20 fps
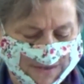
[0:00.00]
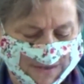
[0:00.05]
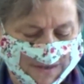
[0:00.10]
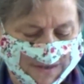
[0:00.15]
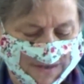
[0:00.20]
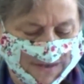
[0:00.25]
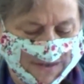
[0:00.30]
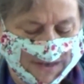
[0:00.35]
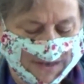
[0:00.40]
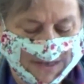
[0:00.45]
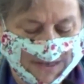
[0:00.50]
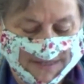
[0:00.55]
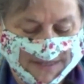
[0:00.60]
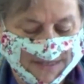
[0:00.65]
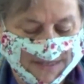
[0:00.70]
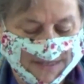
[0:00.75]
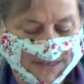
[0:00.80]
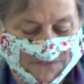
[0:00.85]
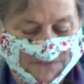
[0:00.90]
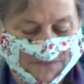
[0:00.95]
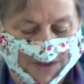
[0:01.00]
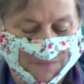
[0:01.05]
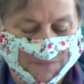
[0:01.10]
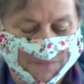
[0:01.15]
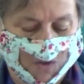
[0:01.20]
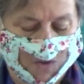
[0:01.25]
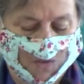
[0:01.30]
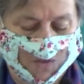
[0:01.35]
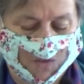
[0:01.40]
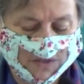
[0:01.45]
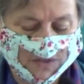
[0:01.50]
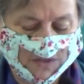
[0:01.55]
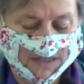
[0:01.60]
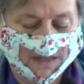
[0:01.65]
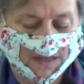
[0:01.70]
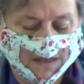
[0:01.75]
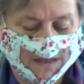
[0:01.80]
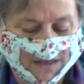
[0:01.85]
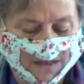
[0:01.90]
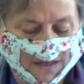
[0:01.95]
It's as if I'm holding
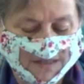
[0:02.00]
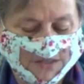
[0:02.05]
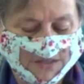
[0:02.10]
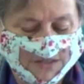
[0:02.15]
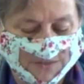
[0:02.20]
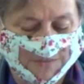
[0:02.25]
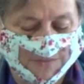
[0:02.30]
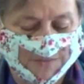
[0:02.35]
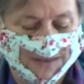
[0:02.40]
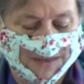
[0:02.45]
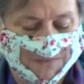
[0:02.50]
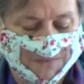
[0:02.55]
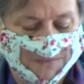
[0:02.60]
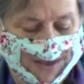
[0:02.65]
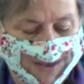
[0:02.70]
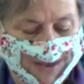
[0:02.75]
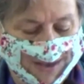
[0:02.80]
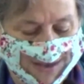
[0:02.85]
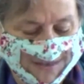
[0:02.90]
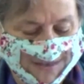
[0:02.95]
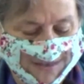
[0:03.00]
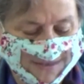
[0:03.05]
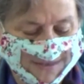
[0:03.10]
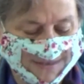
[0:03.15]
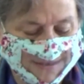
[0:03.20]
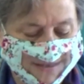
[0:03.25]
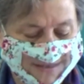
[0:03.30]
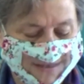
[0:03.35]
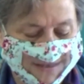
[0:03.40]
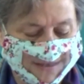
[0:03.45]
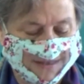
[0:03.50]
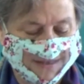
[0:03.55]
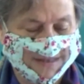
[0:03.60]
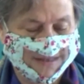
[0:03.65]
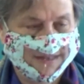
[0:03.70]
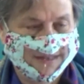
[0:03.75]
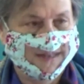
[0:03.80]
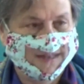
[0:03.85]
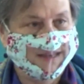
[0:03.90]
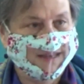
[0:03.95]
on to my past
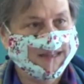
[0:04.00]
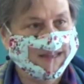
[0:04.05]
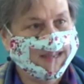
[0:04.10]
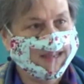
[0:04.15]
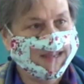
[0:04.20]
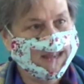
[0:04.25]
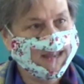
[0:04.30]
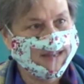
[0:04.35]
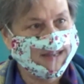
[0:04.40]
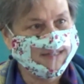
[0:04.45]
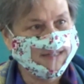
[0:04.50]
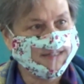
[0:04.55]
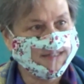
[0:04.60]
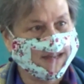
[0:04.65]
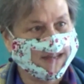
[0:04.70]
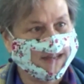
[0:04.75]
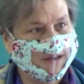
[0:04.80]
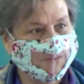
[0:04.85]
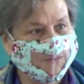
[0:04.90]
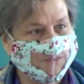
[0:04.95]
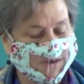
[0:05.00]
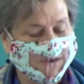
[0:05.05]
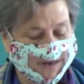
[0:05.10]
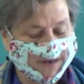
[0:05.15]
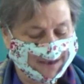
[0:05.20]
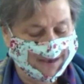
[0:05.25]
in case I run out